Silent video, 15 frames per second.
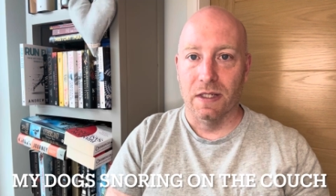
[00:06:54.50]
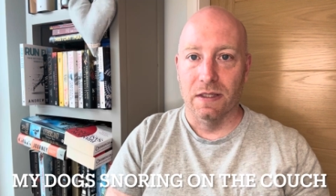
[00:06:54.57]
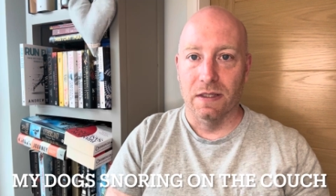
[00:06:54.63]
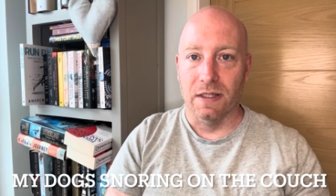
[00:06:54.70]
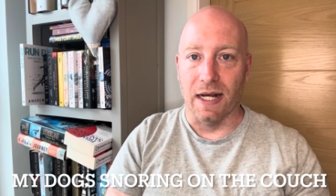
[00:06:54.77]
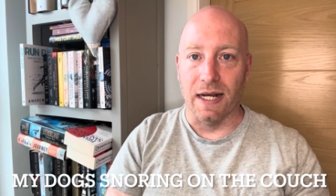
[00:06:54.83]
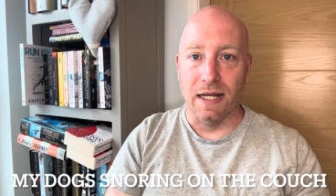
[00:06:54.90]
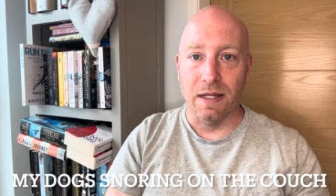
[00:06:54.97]

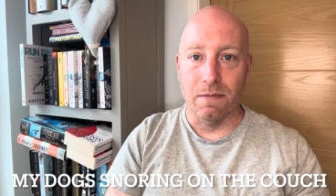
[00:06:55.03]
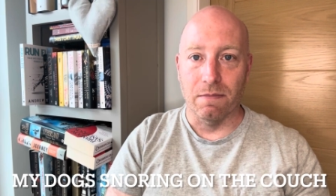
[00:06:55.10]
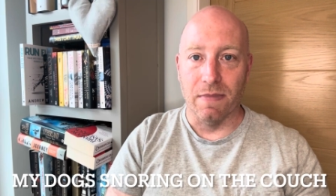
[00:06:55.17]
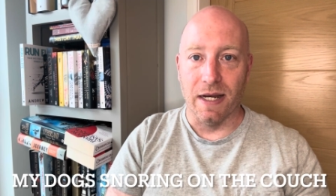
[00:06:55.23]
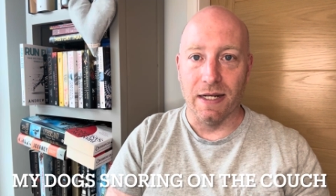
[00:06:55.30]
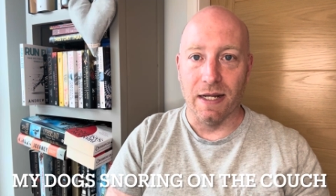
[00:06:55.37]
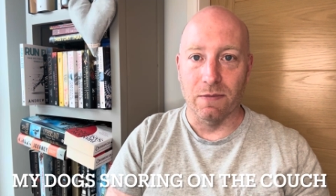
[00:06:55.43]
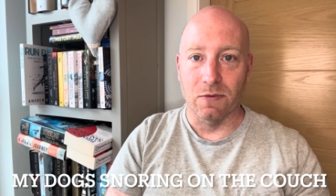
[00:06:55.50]
Hi,
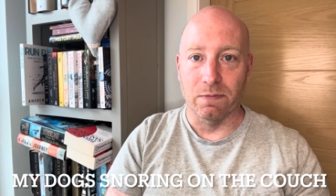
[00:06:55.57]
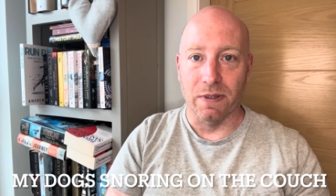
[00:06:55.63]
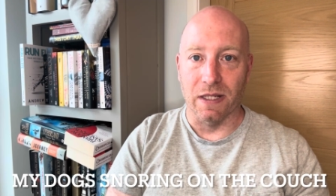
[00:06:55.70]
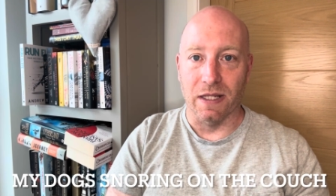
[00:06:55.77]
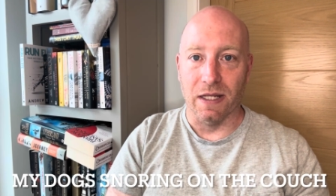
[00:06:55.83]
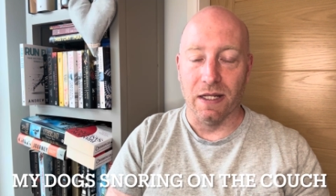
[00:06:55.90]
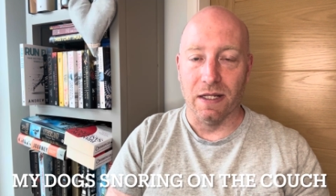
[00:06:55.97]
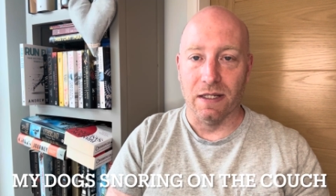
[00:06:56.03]
my name's
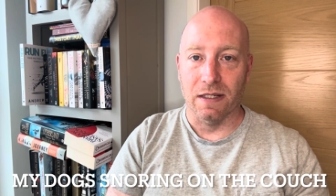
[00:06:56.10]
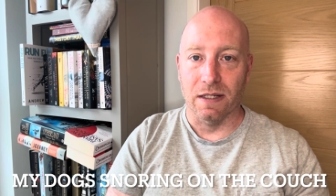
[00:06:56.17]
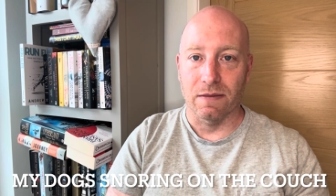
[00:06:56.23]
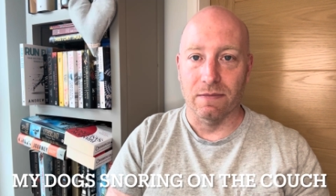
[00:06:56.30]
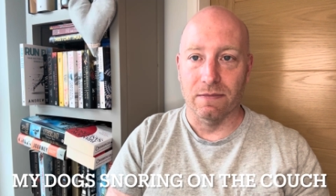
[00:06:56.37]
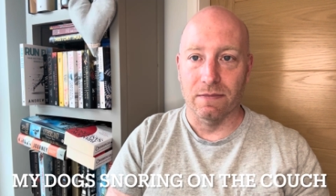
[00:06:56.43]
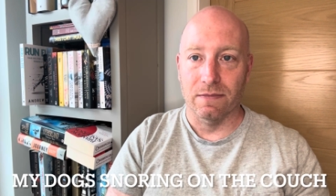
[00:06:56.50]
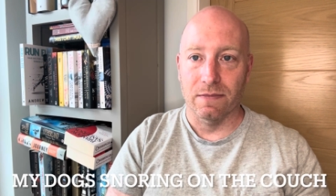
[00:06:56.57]
Billy.
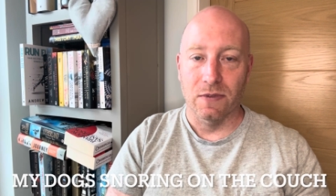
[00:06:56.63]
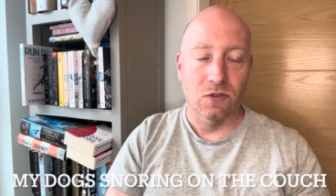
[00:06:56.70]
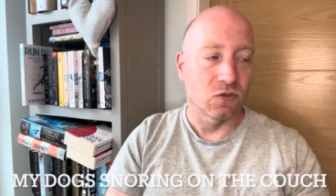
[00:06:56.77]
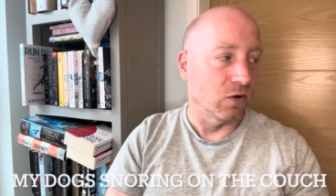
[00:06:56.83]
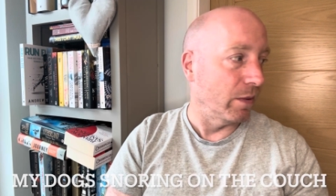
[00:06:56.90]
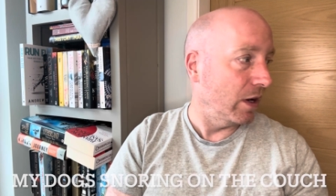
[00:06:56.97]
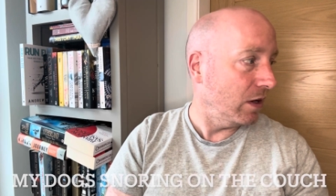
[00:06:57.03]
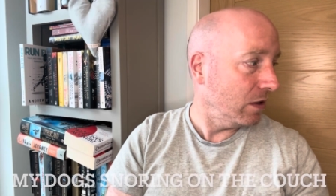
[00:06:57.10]

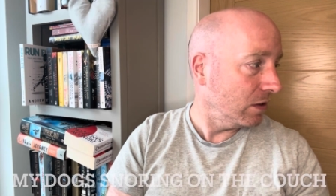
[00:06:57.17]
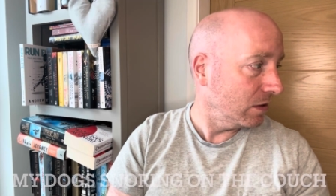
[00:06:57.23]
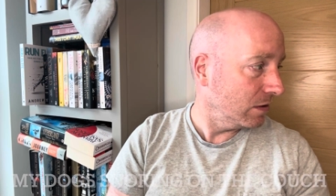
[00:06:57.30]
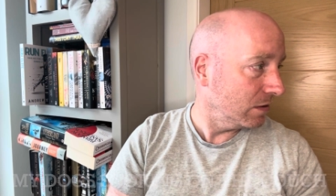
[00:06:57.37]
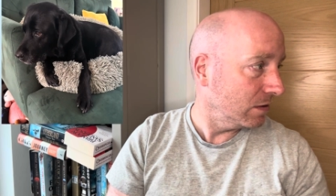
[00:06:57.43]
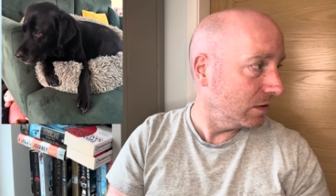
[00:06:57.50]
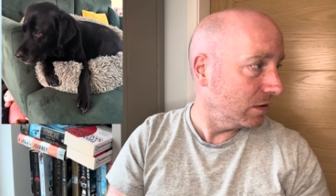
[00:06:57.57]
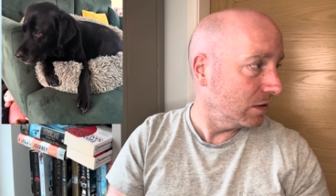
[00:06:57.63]
Summer,
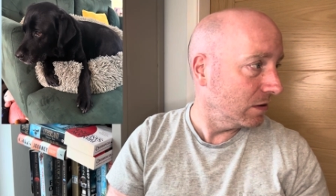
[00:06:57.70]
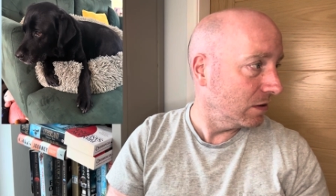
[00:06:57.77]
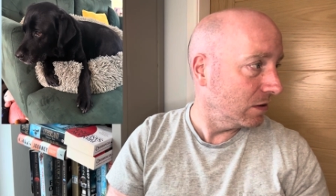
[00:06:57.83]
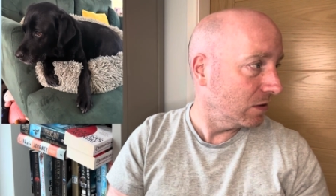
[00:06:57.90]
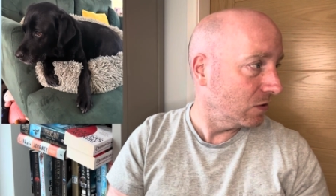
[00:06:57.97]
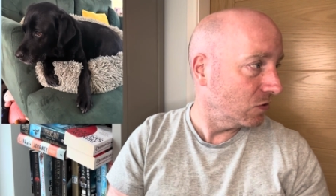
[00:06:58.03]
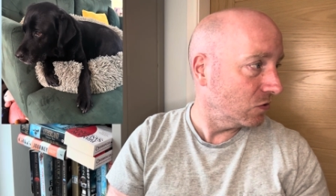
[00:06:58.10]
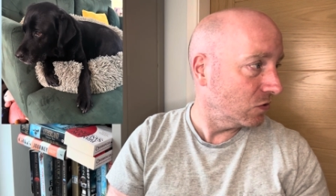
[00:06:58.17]

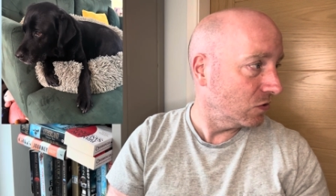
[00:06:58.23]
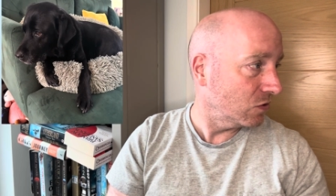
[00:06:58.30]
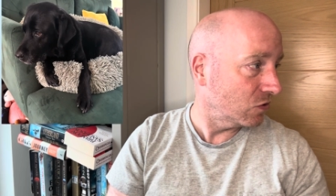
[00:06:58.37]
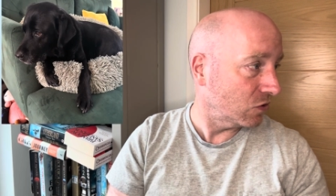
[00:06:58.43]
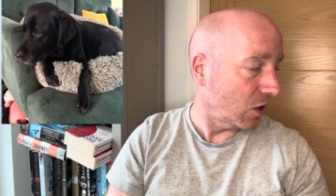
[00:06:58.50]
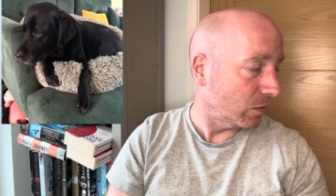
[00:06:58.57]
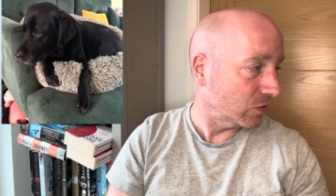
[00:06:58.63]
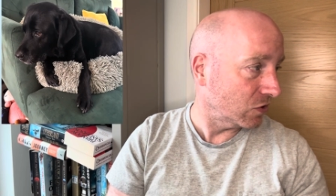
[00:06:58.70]

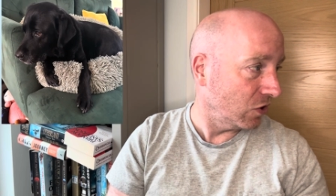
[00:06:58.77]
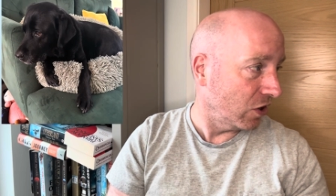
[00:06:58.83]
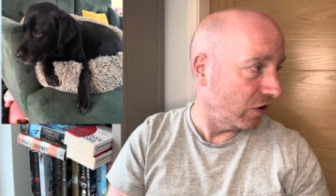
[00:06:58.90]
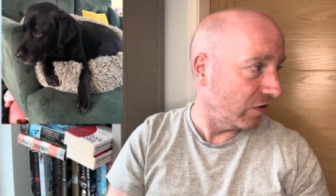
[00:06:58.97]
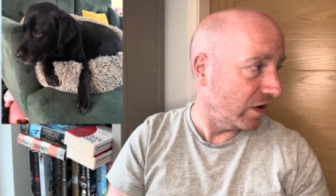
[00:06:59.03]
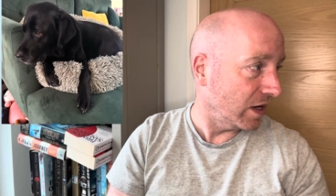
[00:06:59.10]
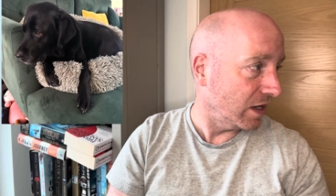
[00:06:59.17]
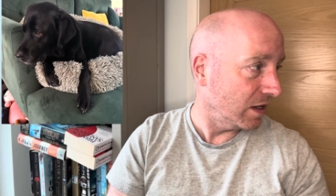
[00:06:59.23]
stop
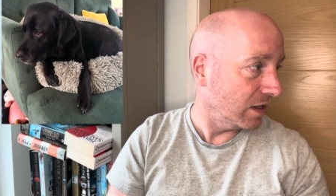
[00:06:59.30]
snoring.